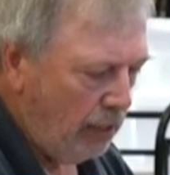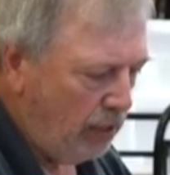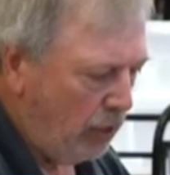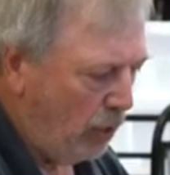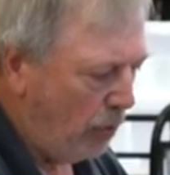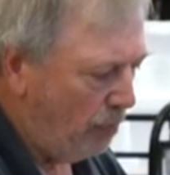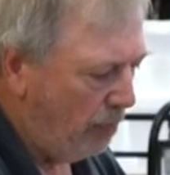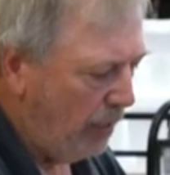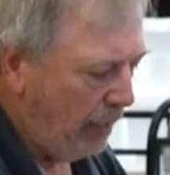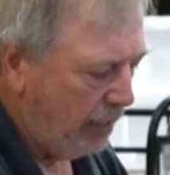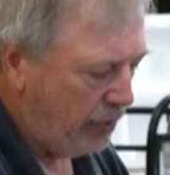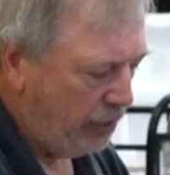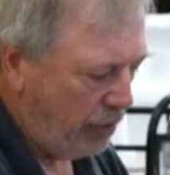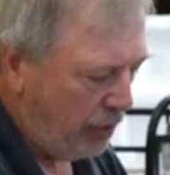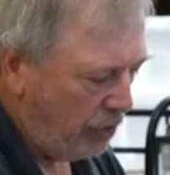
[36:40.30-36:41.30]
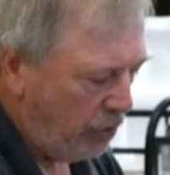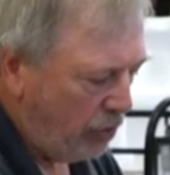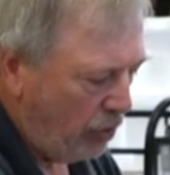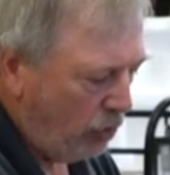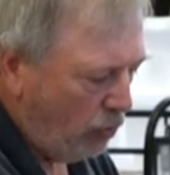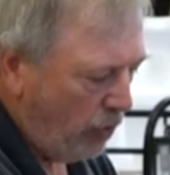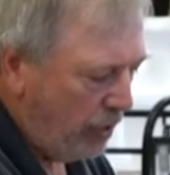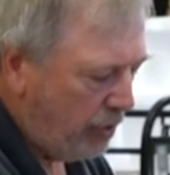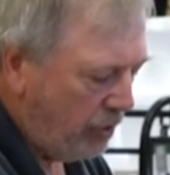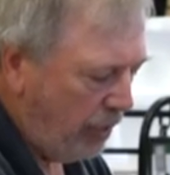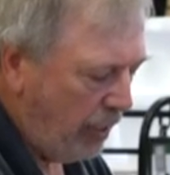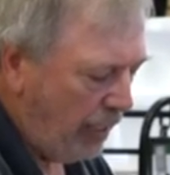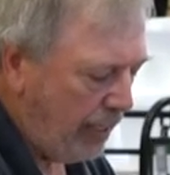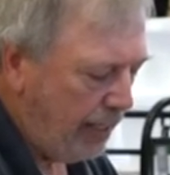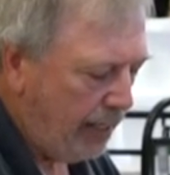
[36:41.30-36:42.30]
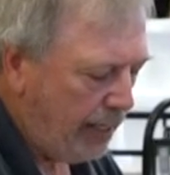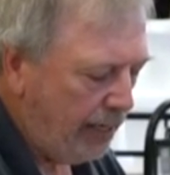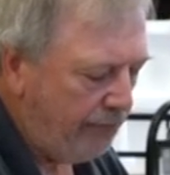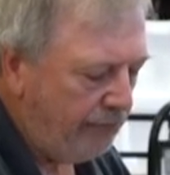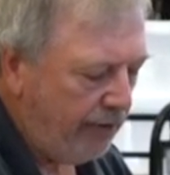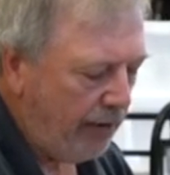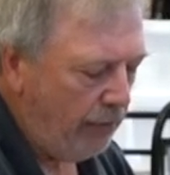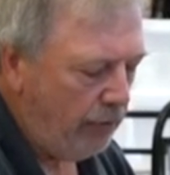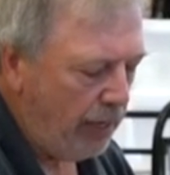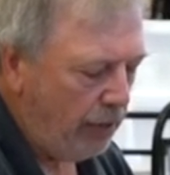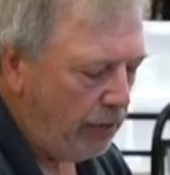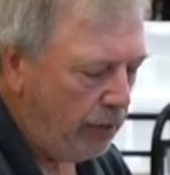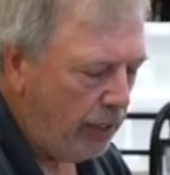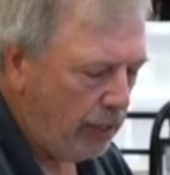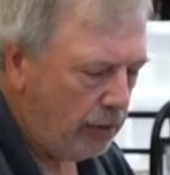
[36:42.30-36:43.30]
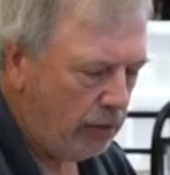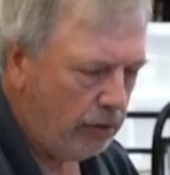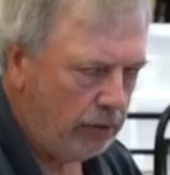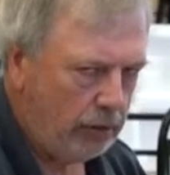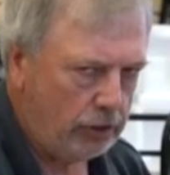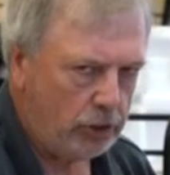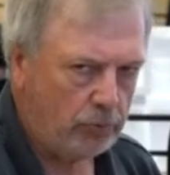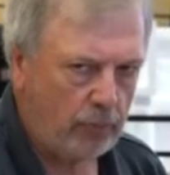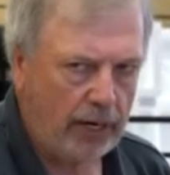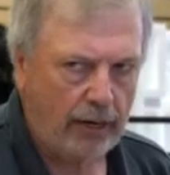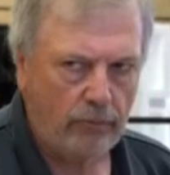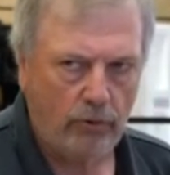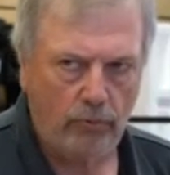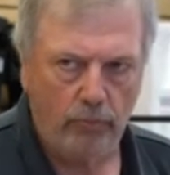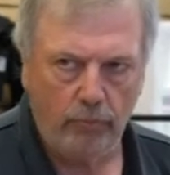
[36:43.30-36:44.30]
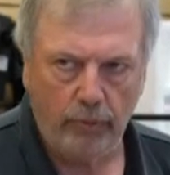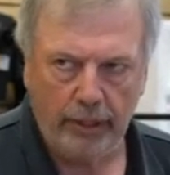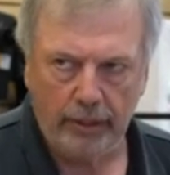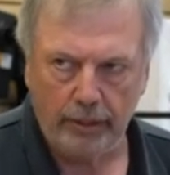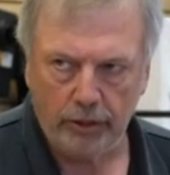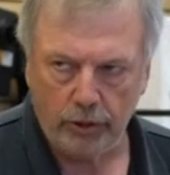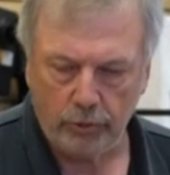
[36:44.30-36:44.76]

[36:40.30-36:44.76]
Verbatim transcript: So it's just a question. I, I found out that the spiral bit, the